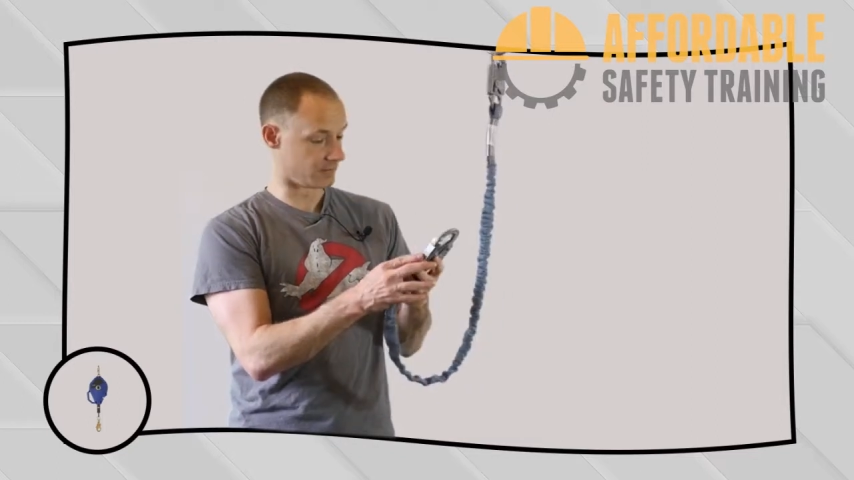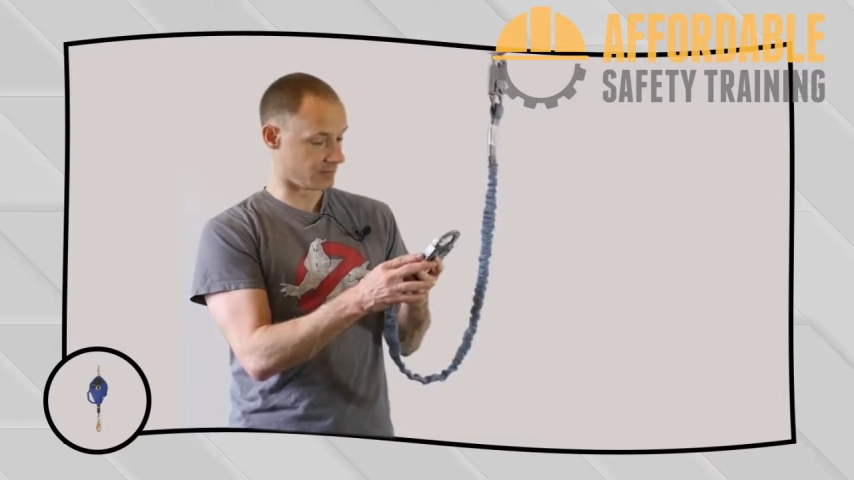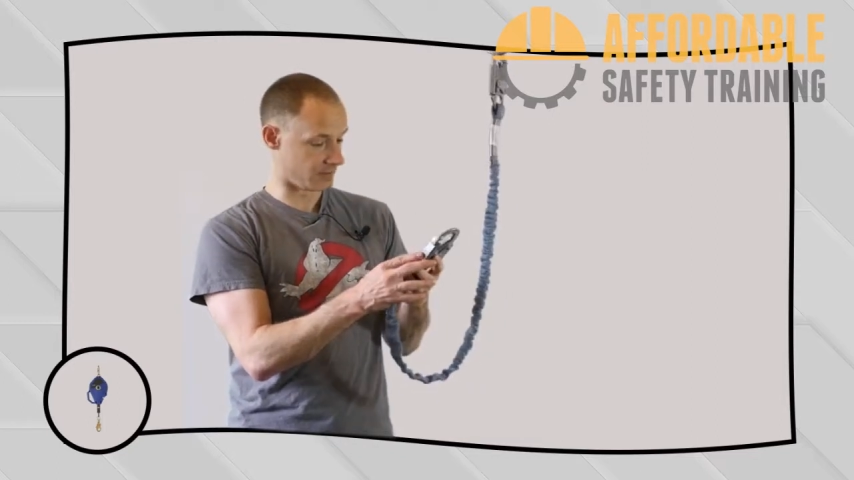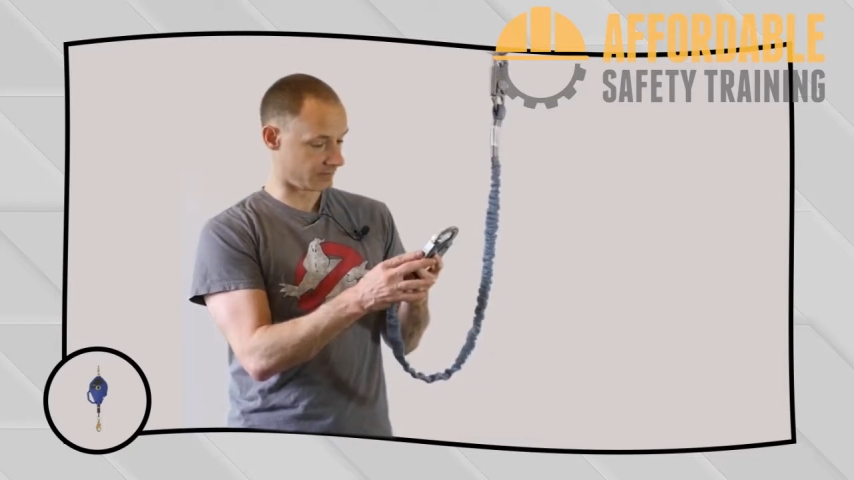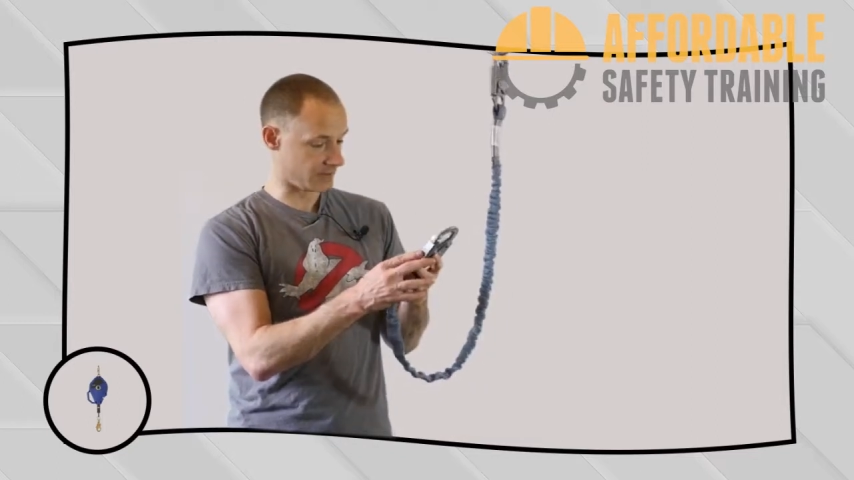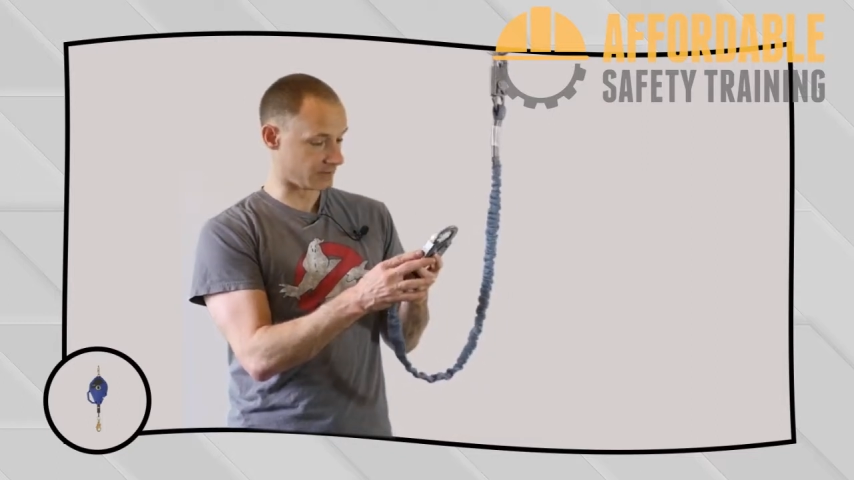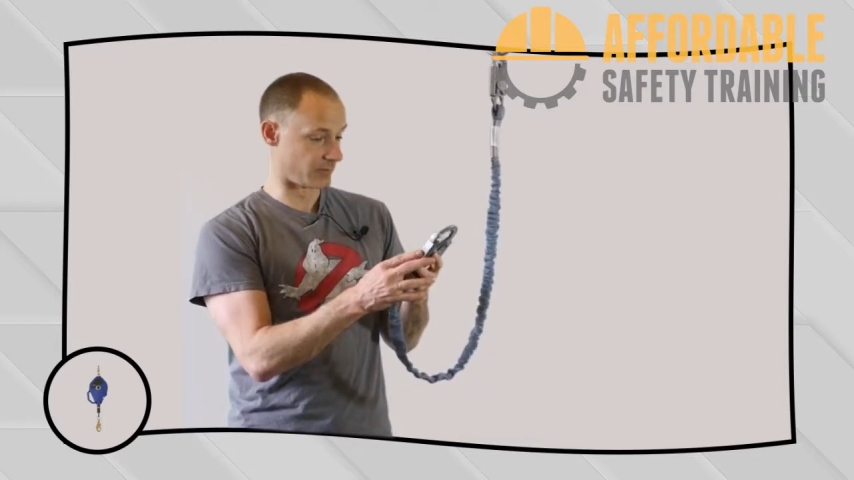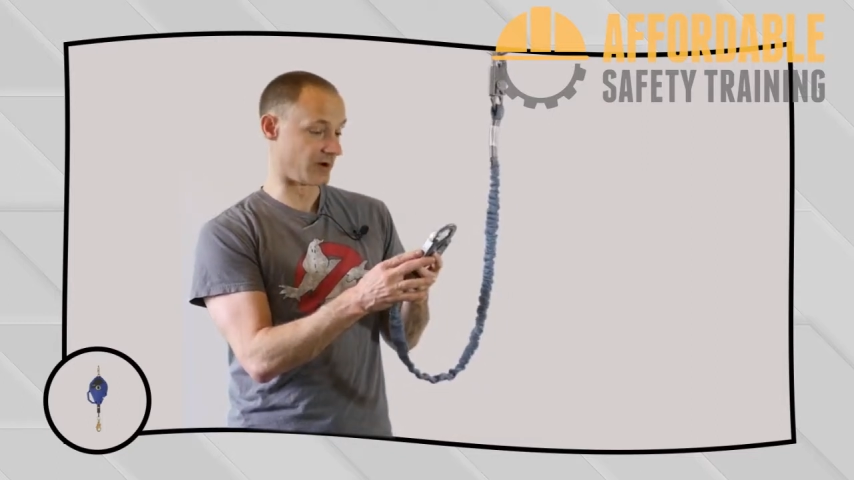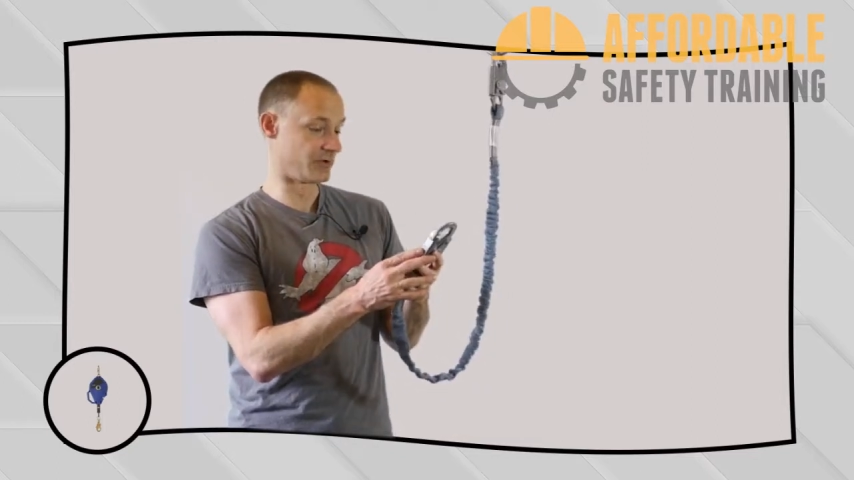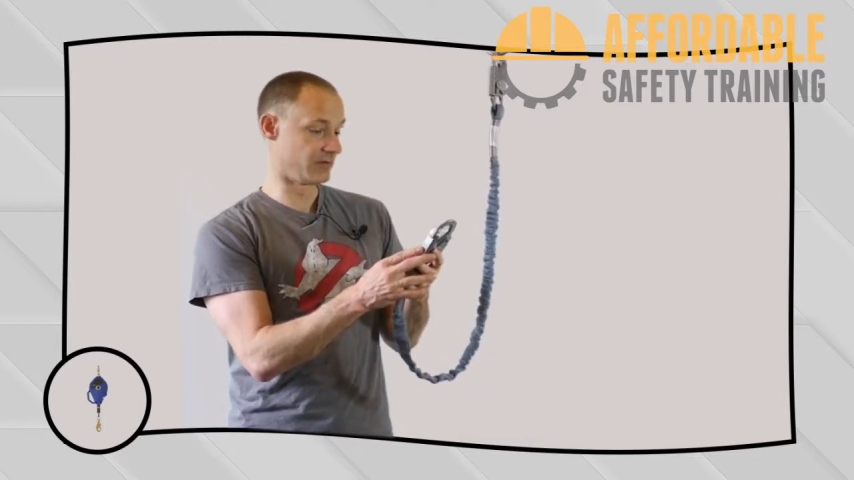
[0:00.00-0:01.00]
as we've talked
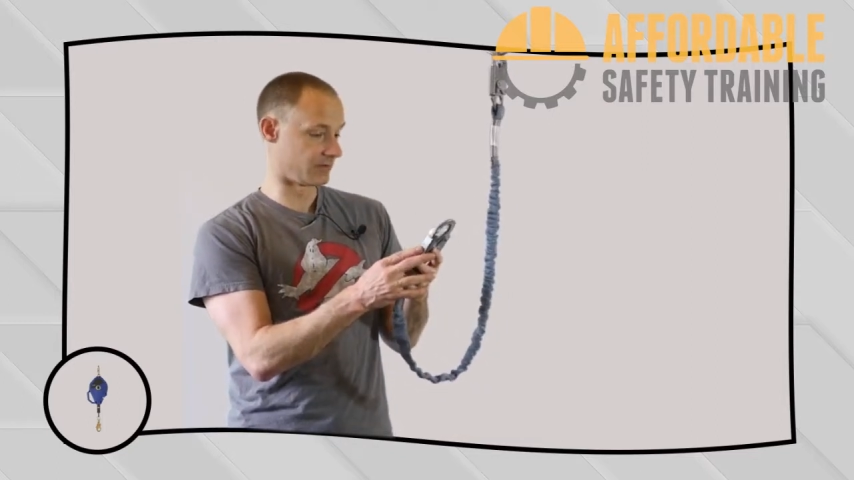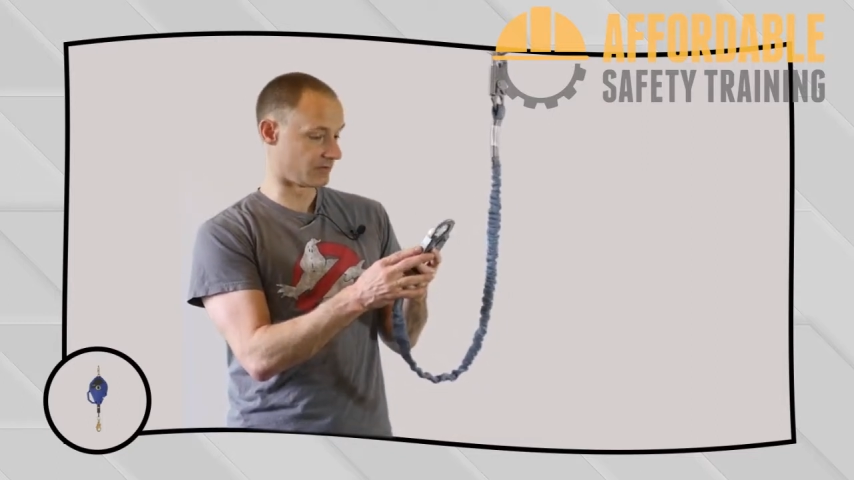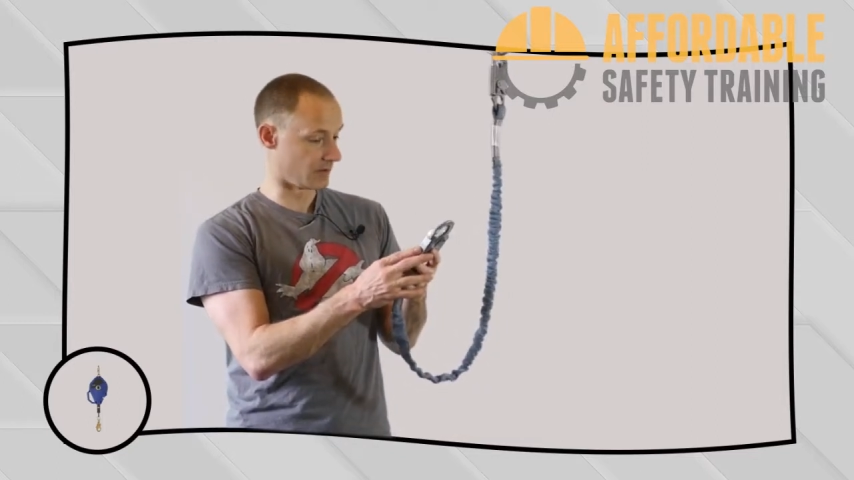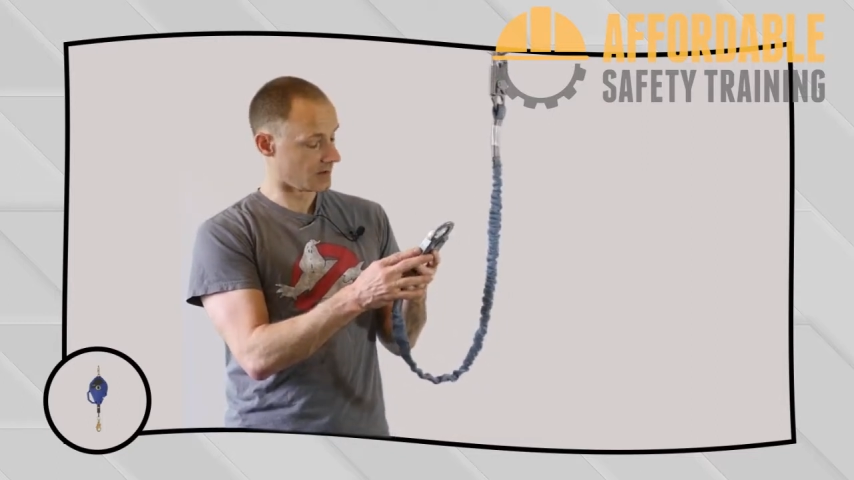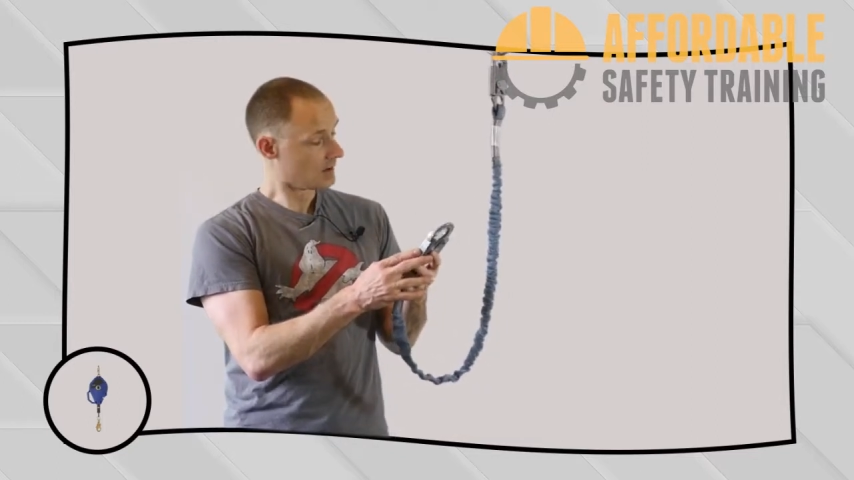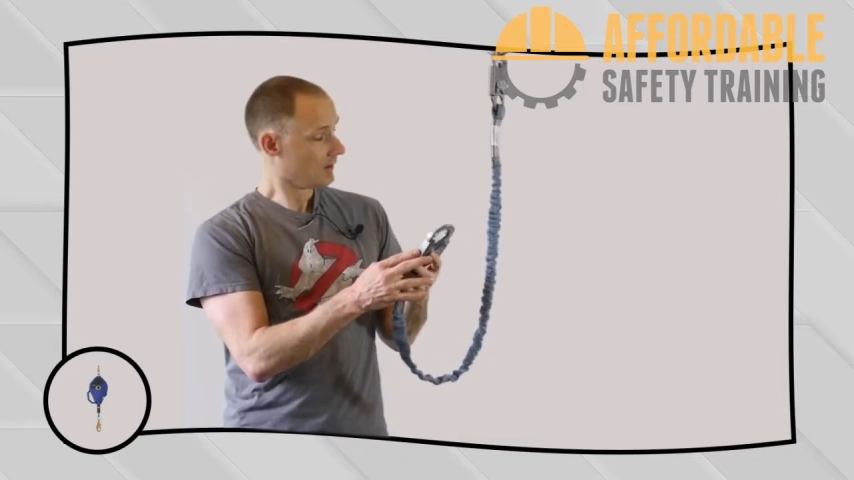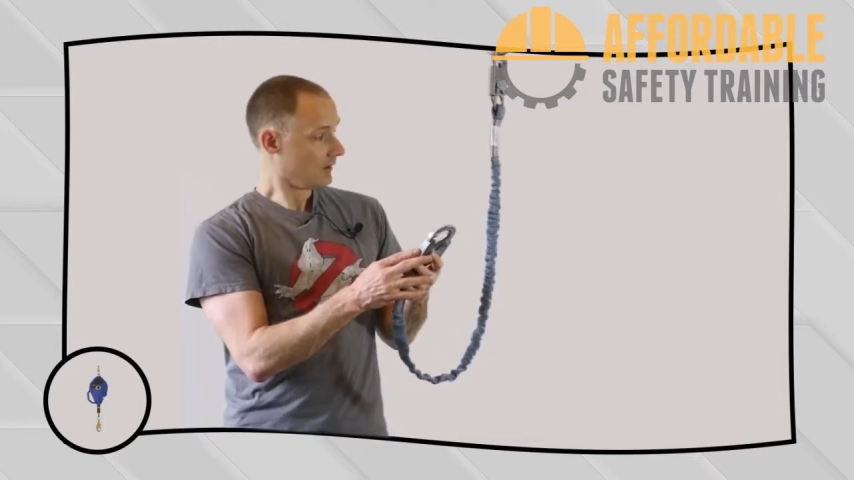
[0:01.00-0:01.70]
about previously.